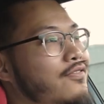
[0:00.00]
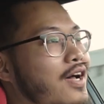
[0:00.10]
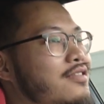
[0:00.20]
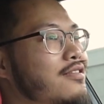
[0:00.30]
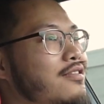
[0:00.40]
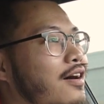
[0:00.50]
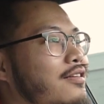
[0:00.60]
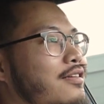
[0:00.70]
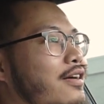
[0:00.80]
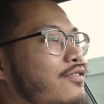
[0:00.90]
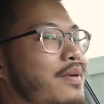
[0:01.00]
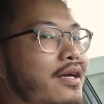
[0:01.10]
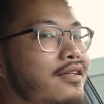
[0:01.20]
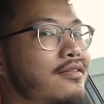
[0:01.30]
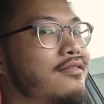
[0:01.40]
Fastest Honda ever
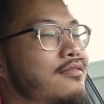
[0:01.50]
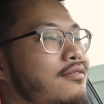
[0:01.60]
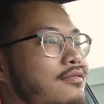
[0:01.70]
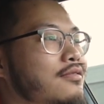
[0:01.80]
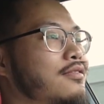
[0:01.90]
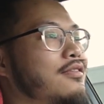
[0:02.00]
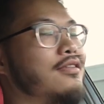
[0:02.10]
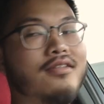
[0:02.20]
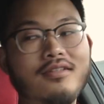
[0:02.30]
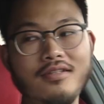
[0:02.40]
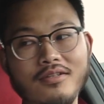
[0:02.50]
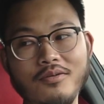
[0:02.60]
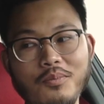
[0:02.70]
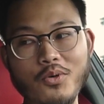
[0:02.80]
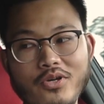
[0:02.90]
made.
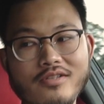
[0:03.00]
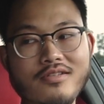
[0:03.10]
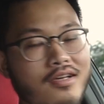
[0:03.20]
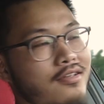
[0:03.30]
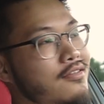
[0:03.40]
What more can you say?